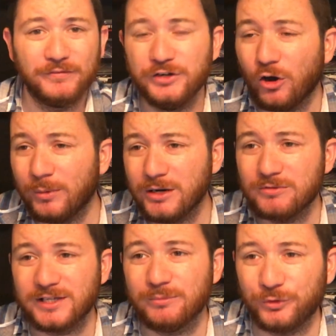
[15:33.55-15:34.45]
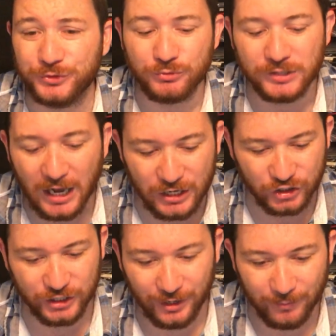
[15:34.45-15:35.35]
Nobody was able to
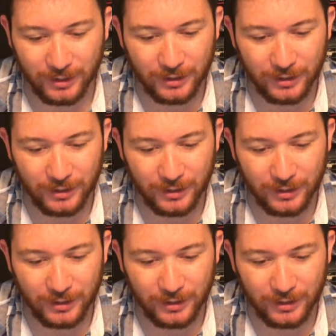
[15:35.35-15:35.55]
touch him.